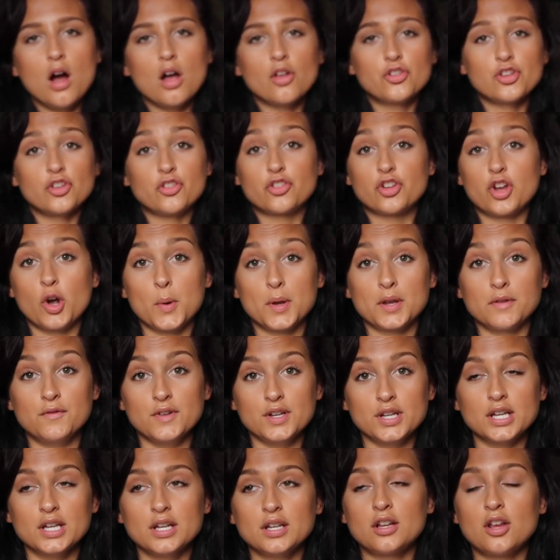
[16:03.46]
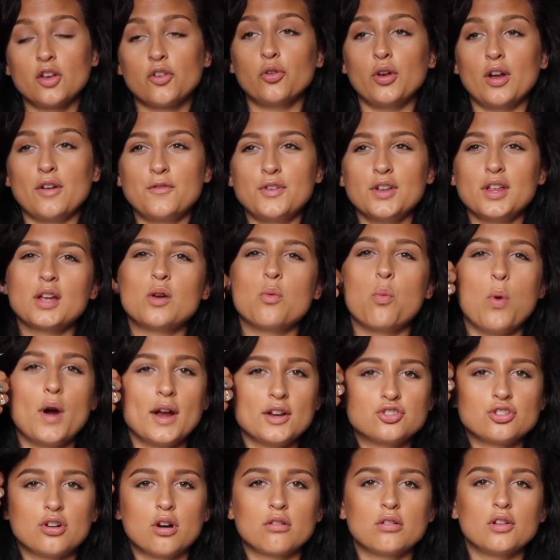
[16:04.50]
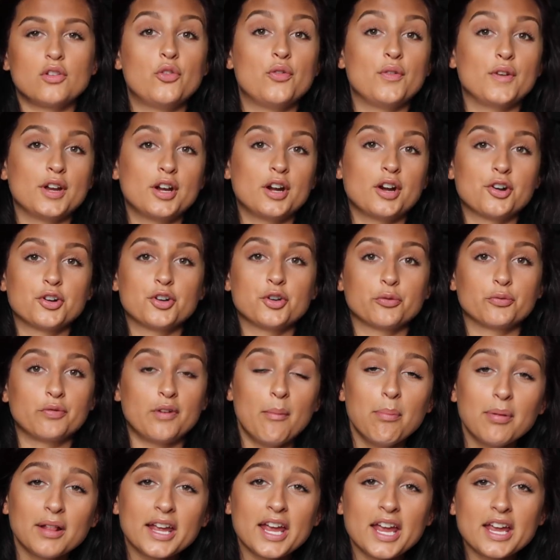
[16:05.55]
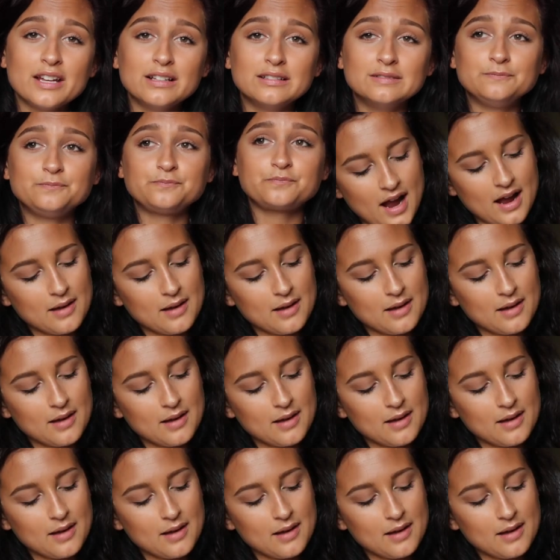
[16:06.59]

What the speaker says: since going vegan, because I feel like white chocolate's very hard to replicate.